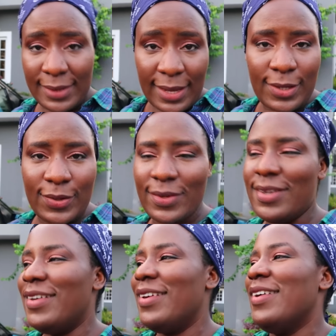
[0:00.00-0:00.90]
Thank you.
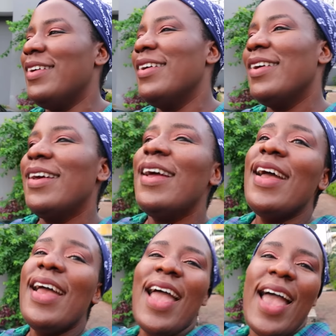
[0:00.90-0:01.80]

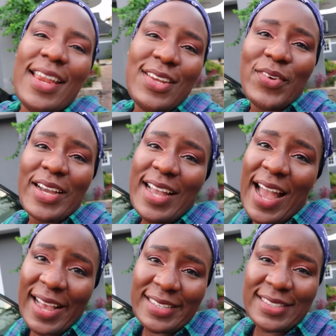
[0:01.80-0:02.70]
Anyway
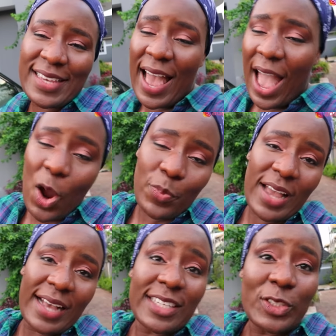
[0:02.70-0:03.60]
guys, yeah, I hope you
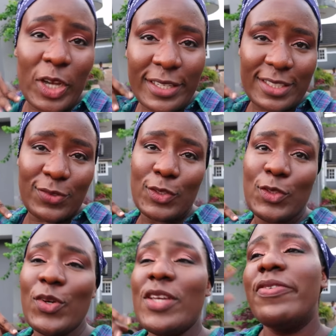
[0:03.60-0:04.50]
guys enjoyed this
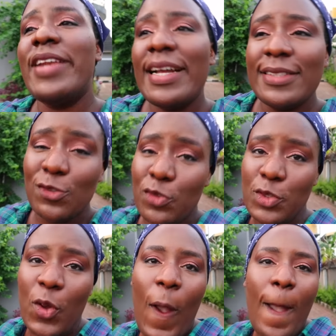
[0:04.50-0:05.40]
video. If you like this
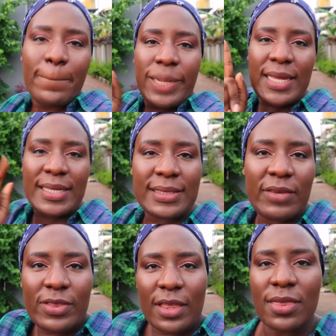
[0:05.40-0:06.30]
video, please
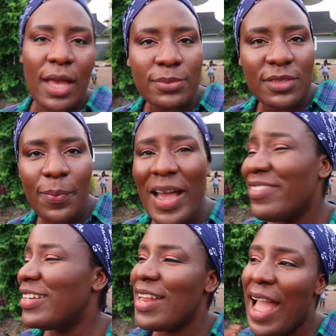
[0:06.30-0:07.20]
give it a thumbs up. I
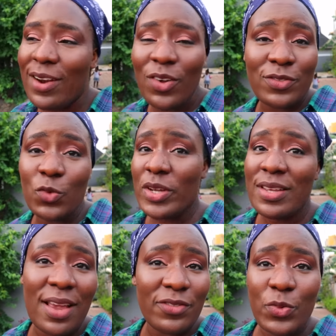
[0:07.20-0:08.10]
really I love the
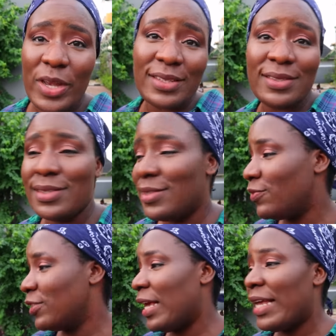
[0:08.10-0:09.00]
way everywhere is this
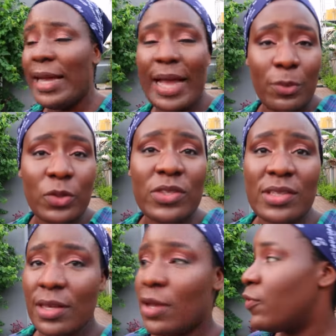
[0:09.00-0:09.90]
evening. I, I, I'm going to
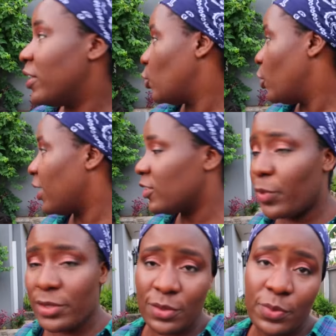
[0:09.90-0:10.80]
stay here for as long as
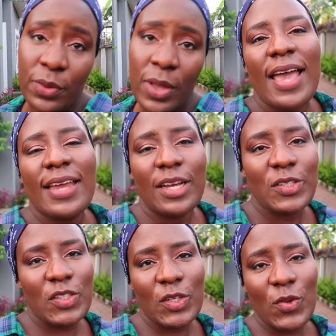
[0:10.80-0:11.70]
possible, and
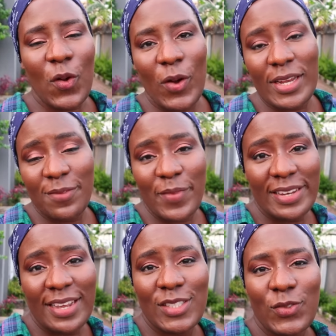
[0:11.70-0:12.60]
I'll see you all in
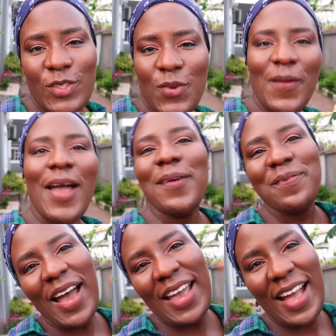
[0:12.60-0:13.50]
my next video.
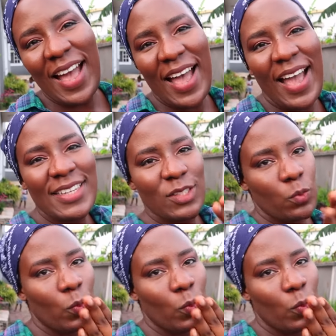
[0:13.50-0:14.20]
Bye guys.